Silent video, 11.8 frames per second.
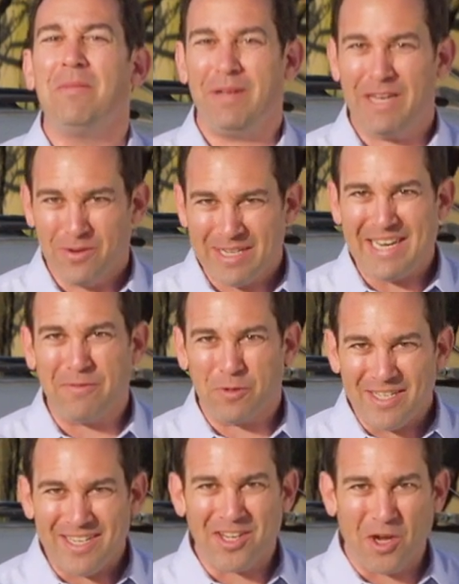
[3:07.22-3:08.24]
But here in San
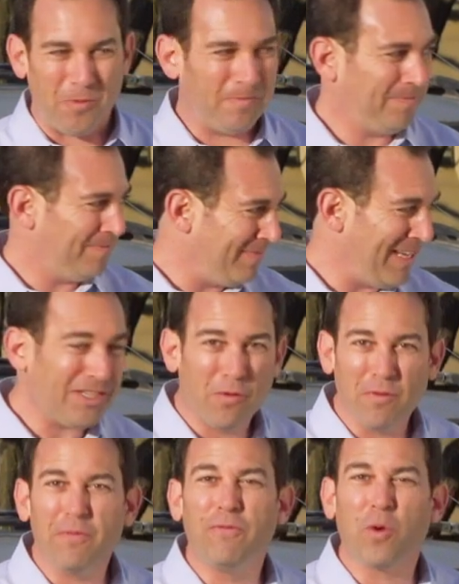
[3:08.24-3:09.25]
Francisco, it's
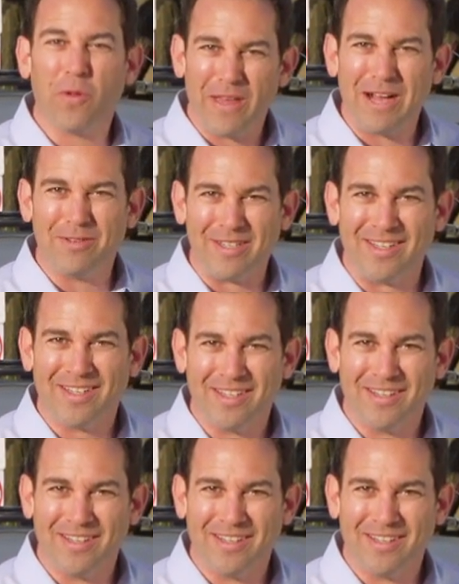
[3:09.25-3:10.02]
over 4000